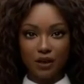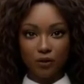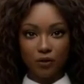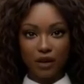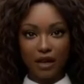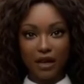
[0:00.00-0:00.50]

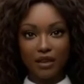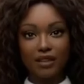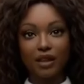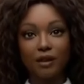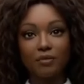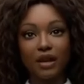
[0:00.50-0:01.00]
creating
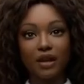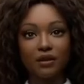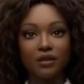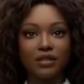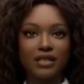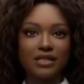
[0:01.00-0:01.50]

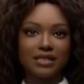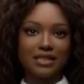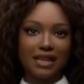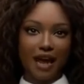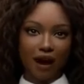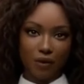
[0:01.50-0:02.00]
thumbnails is
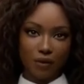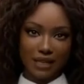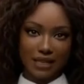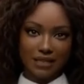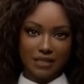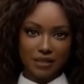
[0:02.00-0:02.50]
now
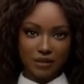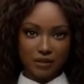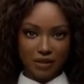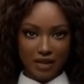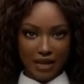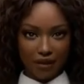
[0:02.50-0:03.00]
easier
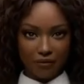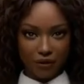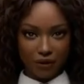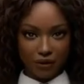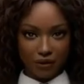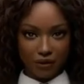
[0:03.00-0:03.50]
than ever.